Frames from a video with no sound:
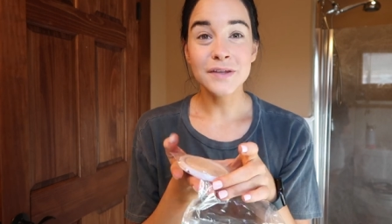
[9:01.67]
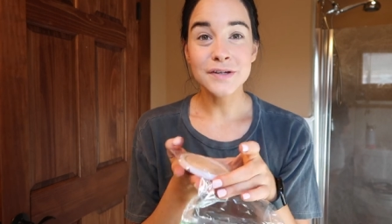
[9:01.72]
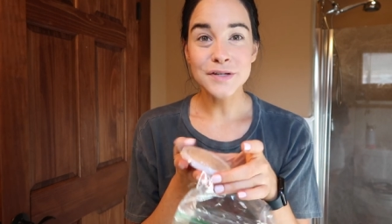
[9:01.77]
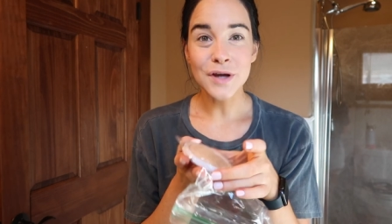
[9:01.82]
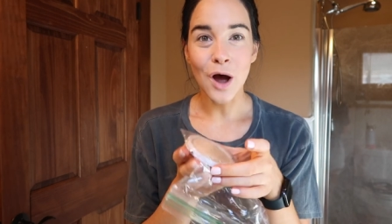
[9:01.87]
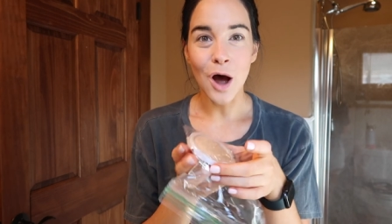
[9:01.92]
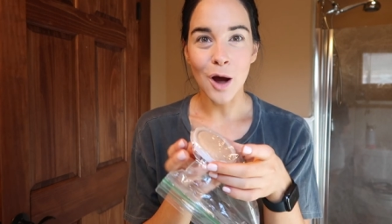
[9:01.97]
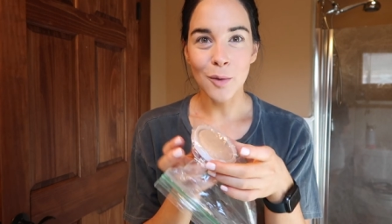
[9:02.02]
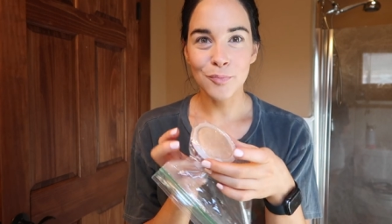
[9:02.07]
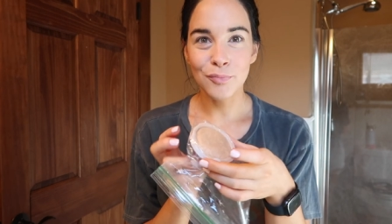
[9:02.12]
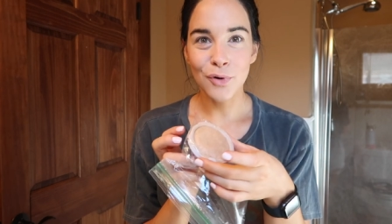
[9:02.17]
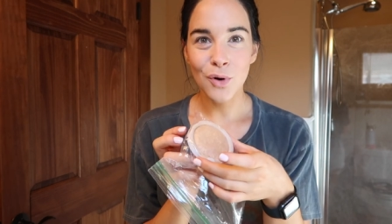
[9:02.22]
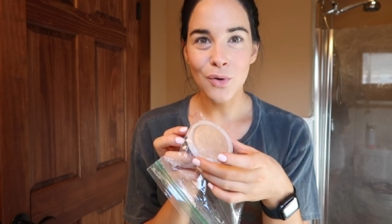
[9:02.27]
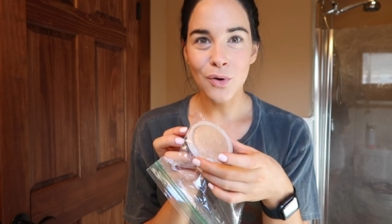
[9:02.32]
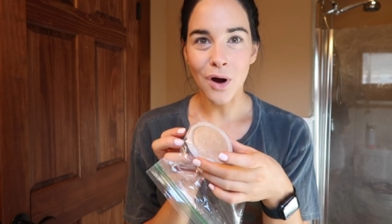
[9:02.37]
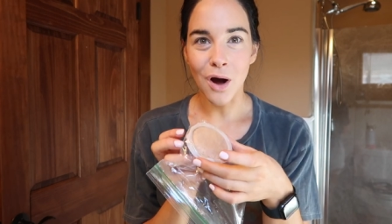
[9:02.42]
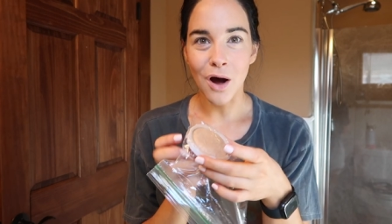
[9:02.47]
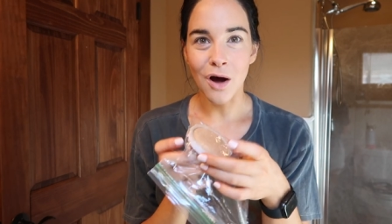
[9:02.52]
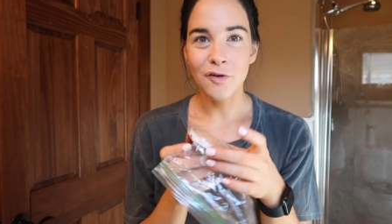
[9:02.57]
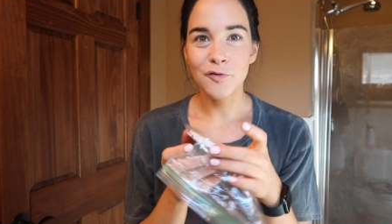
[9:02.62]
the top
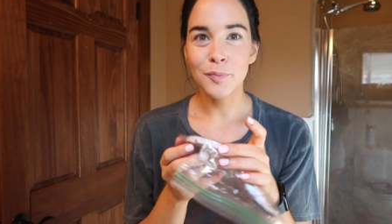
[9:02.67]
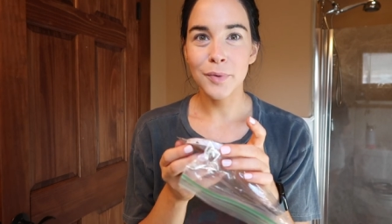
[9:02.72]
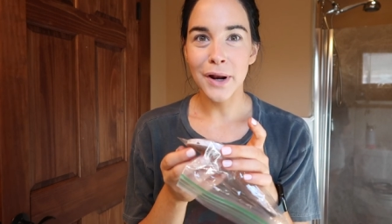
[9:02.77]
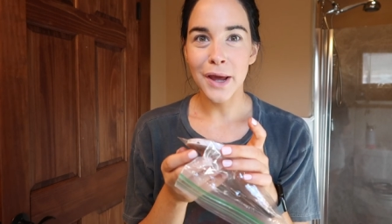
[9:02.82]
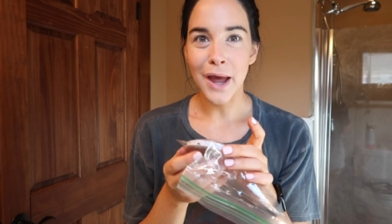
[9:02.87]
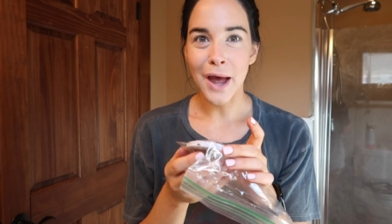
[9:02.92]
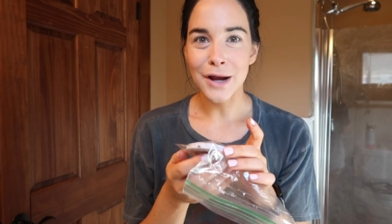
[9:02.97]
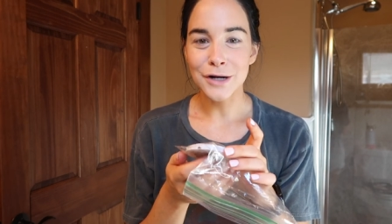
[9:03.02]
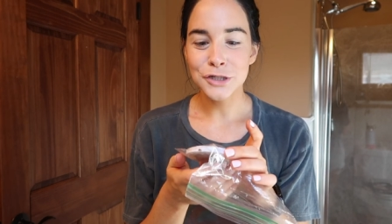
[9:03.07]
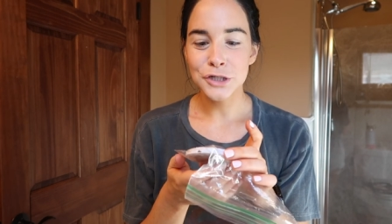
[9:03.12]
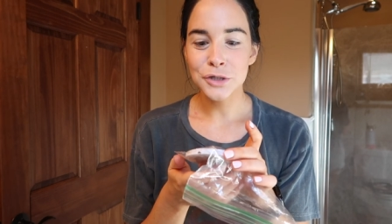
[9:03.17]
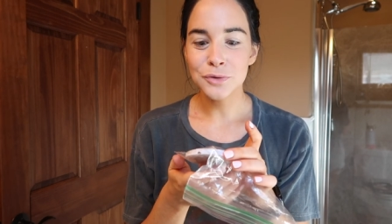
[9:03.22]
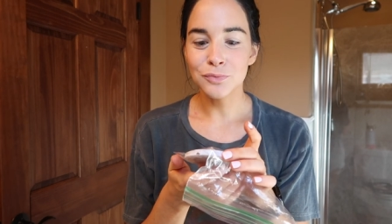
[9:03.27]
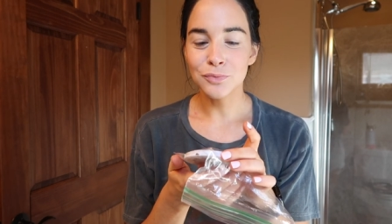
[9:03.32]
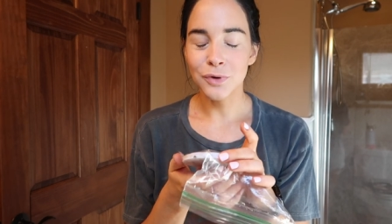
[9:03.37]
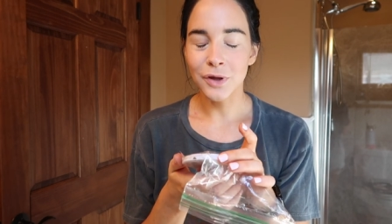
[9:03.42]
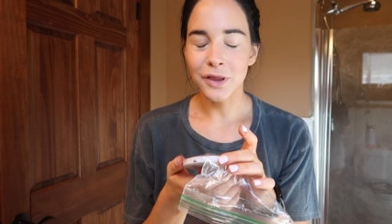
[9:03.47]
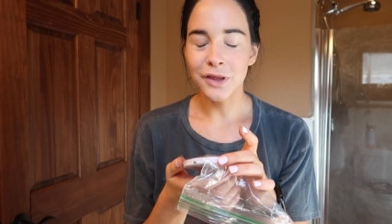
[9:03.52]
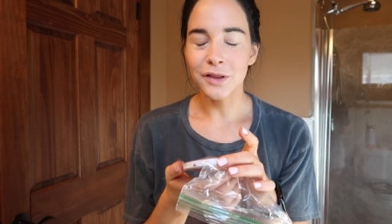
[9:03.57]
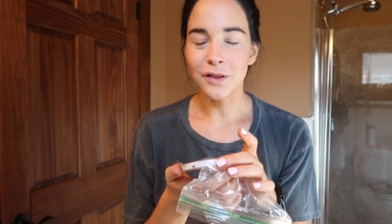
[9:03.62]
broke off, but I actually
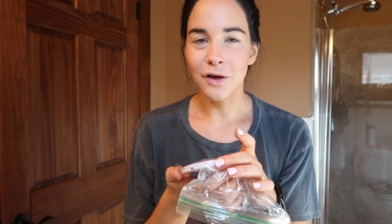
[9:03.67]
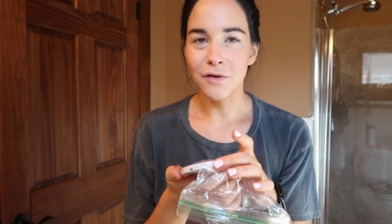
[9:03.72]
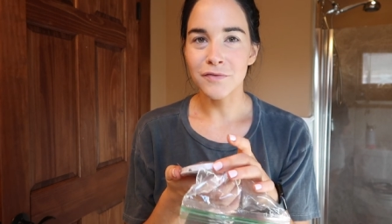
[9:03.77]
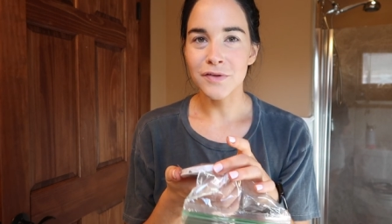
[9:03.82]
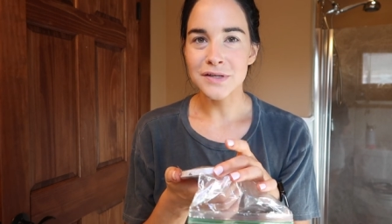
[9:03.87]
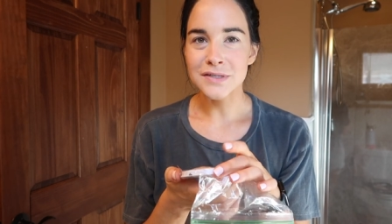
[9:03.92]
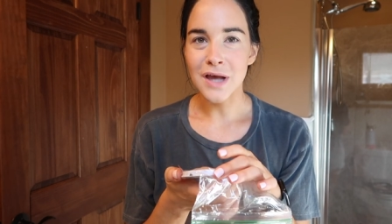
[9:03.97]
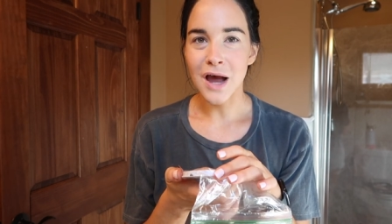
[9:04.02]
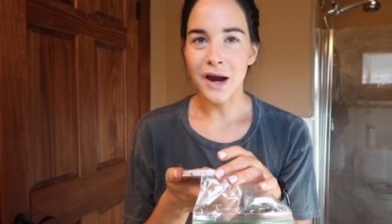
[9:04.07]
really love this